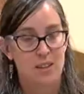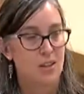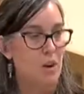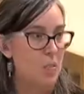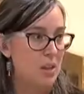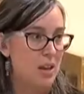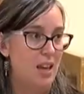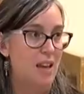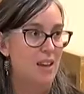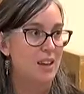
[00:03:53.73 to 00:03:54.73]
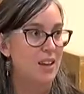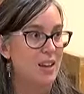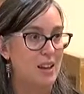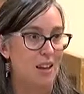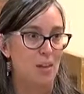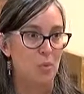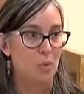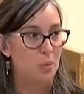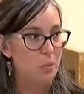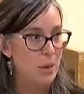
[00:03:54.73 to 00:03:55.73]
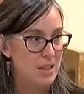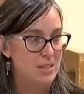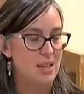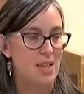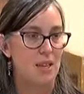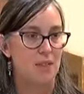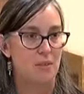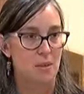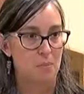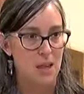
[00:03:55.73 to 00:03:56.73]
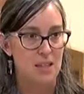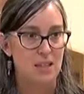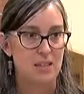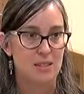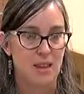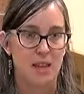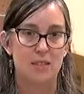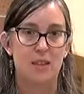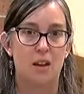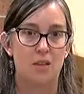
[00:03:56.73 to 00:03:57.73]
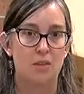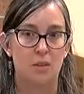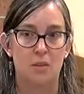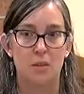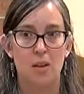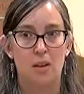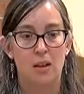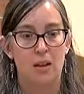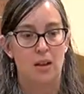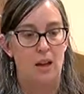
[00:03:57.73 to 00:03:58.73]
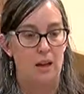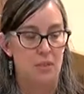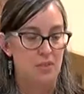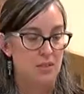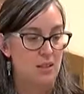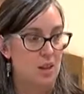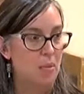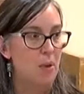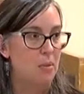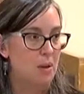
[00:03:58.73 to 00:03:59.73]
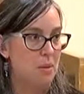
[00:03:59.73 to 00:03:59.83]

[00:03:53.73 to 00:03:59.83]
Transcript: carpeting or painting, kind of the maintenance things, and also if it's not a public